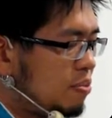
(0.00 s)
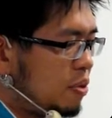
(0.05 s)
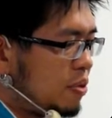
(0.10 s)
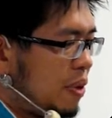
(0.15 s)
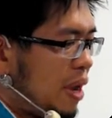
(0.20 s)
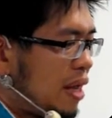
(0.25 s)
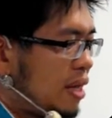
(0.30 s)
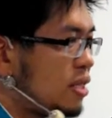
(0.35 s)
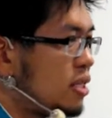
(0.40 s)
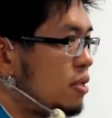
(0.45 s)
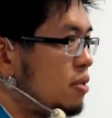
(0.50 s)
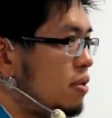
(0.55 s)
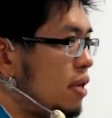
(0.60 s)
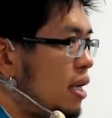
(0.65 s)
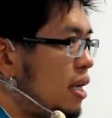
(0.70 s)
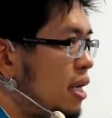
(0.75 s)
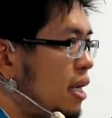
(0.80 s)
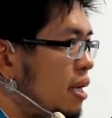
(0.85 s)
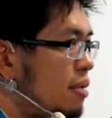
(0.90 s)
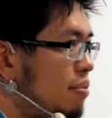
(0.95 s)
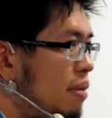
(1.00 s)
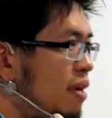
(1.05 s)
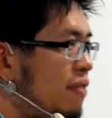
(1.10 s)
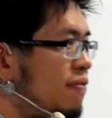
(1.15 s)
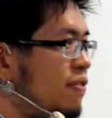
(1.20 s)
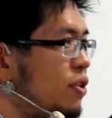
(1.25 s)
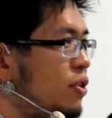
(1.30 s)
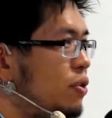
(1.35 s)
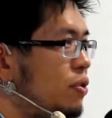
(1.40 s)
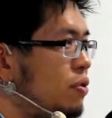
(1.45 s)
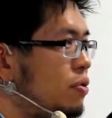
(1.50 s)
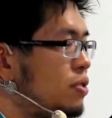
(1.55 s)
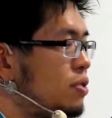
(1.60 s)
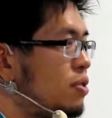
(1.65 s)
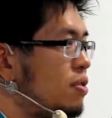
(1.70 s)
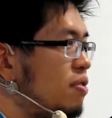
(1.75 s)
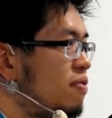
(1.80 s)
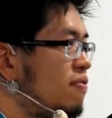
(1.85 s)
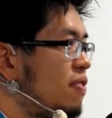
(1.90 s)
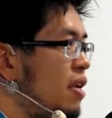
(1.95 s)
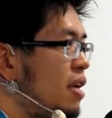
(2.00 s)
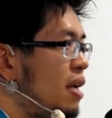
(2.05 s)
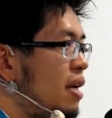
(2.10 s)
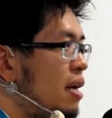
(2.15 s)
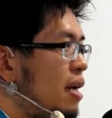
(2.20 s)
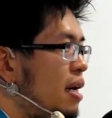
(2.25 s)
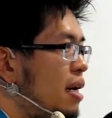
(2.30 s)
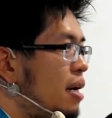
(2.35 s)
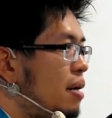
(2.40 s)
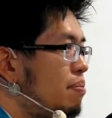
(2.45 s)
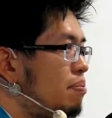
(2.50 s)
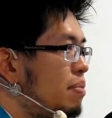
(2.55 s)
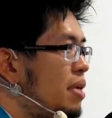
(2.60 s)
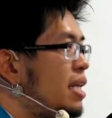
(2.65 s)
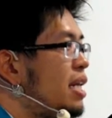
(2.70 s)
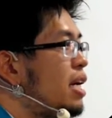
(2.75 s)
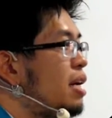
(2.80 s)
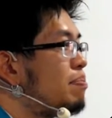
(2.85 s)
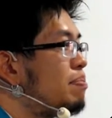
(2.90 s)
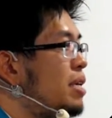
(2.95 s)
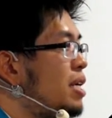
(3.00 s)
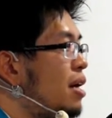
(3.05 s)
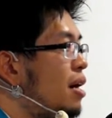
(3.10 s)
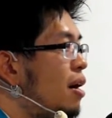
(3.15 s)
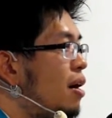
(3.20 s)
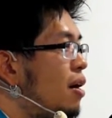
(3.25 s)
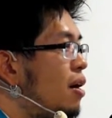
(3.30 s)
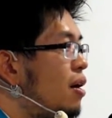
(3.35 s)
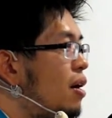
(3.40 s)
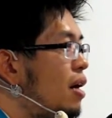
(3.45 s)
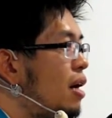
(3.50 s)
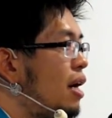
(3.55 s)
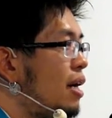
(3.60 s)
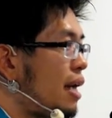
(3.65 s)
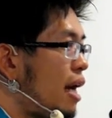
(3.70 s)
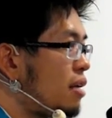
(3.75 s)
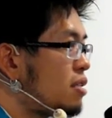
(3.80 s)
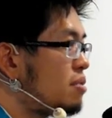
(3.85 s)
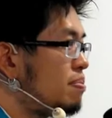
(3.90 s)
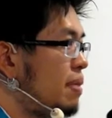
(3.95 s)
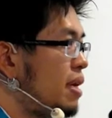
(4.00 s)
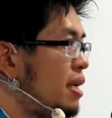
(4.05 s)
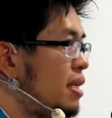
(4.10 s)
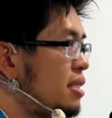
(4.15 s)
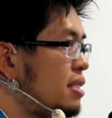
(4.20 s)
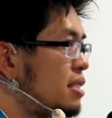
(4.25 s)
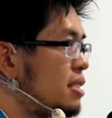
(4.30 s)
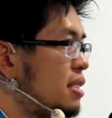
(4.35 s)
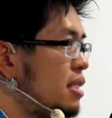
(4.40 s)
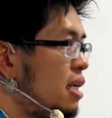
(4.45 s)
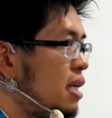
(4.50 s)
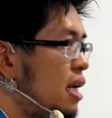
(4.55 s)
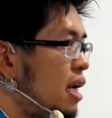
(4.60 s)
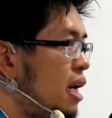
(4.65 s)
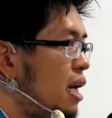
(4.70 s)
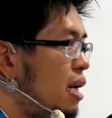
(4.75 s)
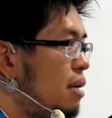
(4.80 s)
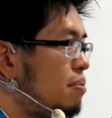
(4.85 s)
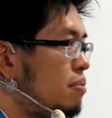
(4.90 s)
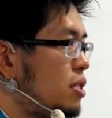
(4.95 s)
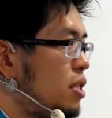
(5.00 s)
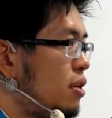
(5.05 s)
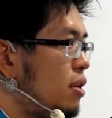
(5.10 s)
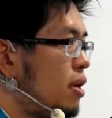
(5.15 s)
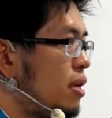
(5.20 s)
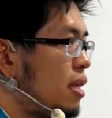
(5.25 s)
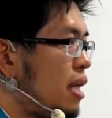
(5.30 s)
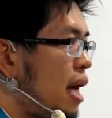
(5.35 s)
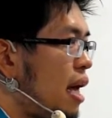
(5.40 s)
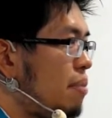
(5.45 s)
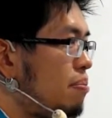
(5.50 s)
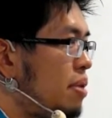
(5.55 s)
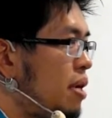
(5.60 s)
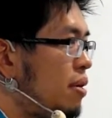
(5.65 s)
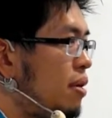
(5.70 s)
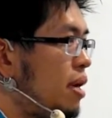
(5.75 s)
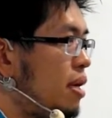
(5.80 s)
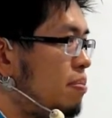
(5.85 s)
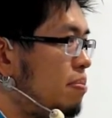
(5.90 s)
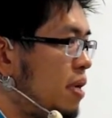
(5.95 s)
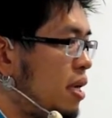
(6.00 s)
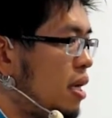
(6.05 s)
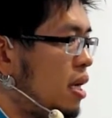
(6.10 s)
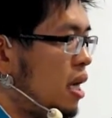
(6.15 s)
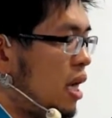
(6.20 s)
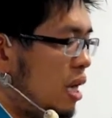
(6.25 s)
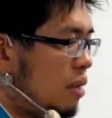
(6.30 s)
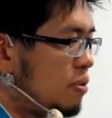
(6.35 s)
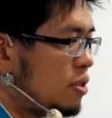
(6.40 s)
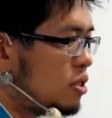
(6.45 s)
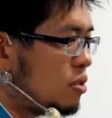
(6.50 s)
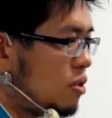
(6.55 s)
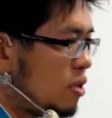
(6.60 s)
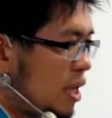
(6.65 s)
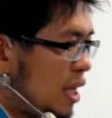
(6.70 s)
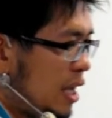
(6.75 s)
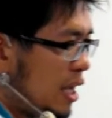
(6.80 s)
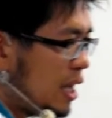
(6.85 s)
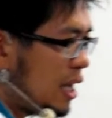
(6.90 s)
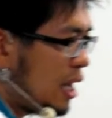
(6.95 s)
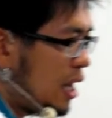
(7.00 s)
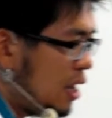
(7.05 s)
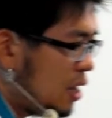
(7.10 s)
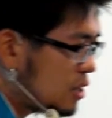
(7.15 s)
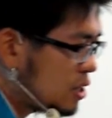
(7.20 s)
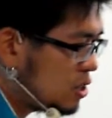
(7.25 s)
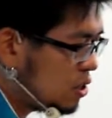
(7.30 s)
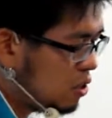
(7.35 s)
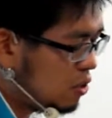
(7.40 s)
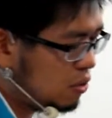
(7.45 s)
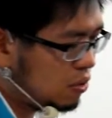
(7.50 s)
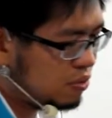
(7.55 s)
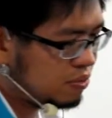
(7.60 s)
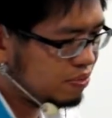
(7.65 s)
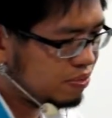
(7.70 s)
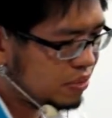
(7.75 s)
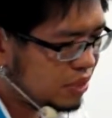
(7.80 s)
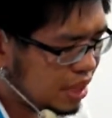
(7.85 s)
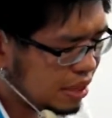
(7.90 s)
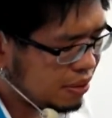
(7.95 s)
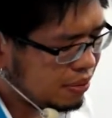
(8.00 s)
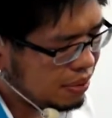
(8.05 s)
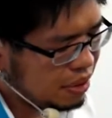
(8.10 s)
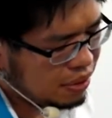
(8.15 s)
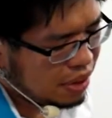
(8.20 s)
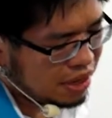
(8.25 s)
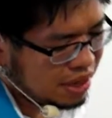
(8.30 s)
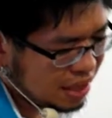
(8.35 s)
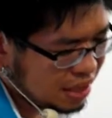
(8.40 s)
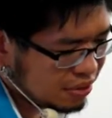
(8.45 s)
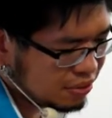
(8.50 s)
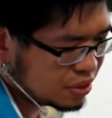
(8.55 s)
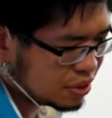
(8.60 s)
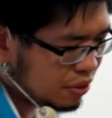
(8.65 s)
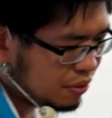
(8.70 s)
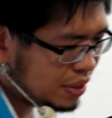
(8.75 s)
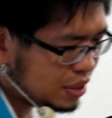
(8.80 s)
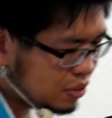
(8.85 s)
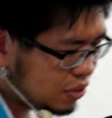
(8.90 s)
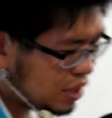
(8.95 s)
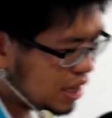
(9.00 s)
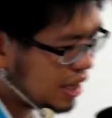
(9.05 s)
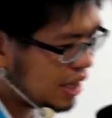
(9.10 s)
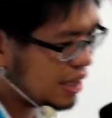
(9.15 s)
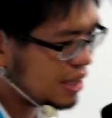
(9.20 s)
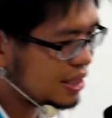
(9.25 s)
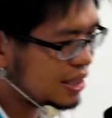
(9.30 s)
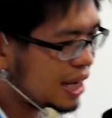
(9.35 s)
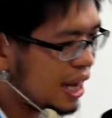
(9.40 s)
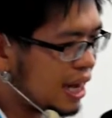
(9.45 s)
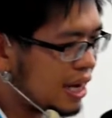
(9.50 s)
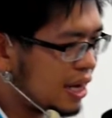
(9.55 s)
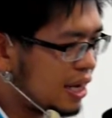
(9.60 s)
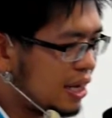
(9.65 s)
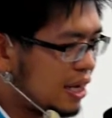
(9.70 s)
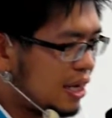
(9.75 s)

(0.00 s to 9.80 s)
When we had to do uh, a few sort of uh, media P R announcements Um, during that period, but it was looking also, you know, I think it was always looking inside.